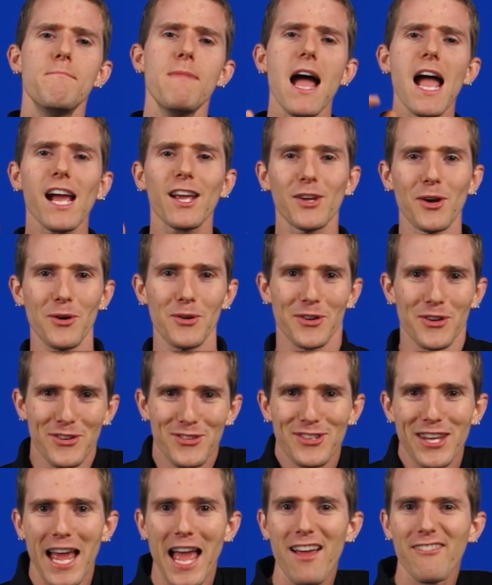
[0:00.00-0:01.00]
Mac
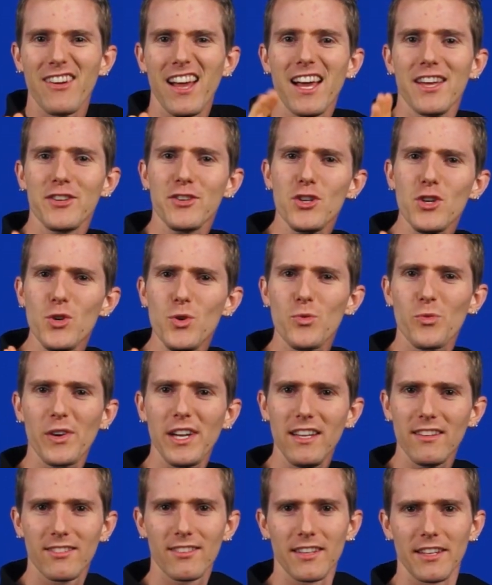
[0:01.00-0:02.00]
owners have a new
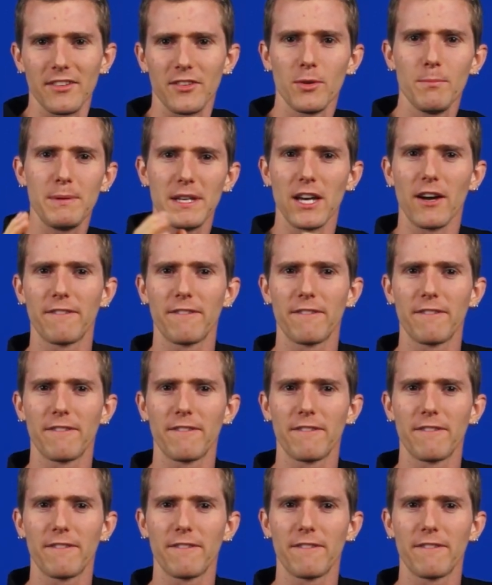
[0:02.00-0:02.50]
reason to be